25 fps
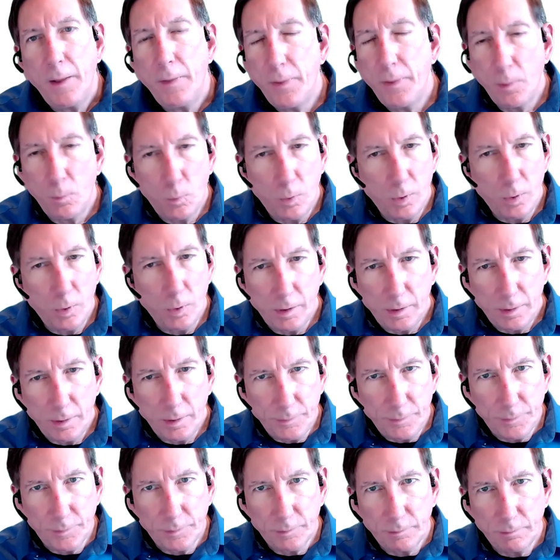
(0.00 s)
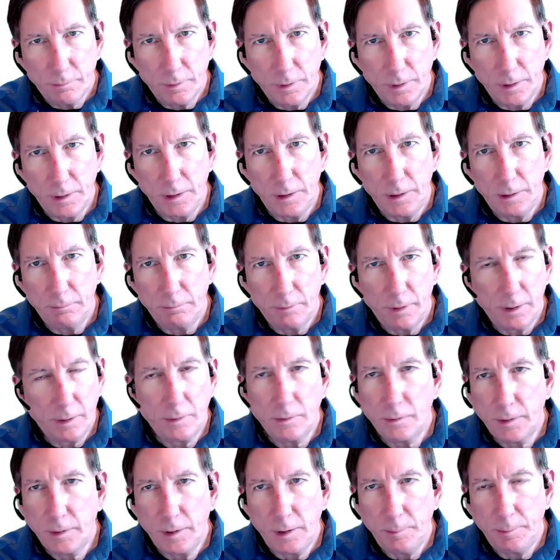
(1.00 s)
The words in
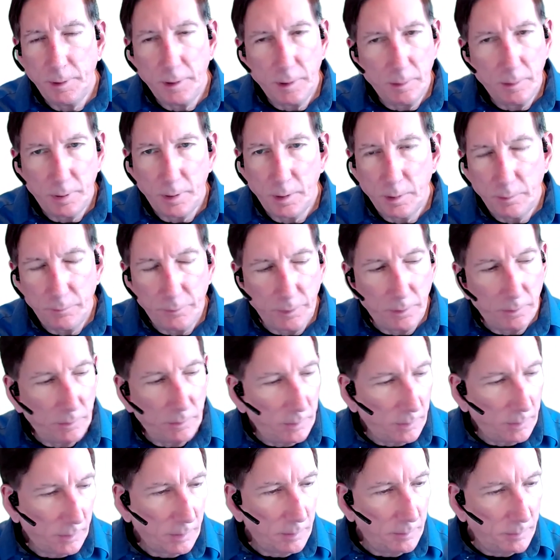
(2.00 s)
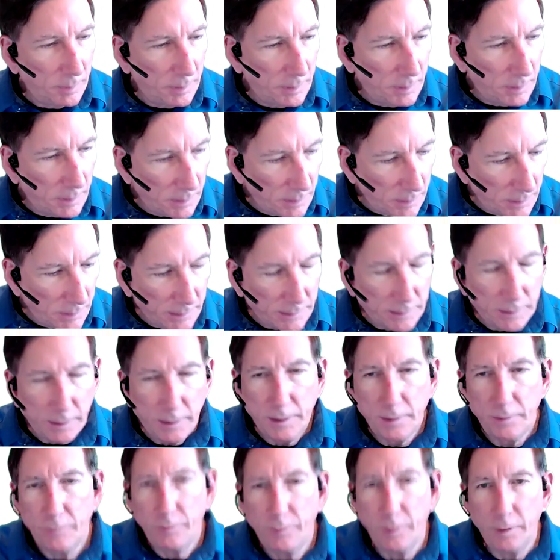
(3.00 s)
record keeping and Purview completely
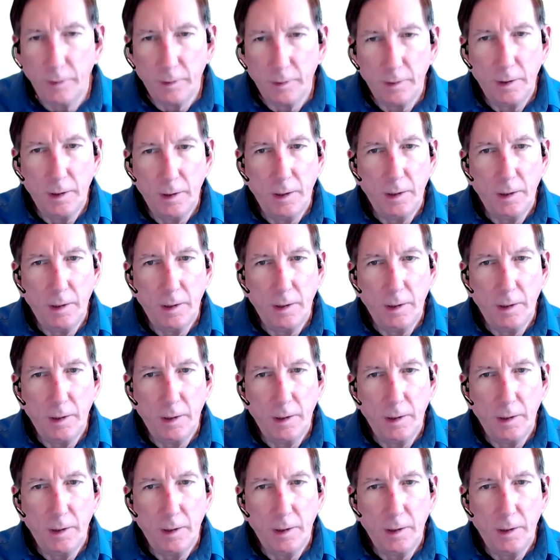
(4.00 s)
different.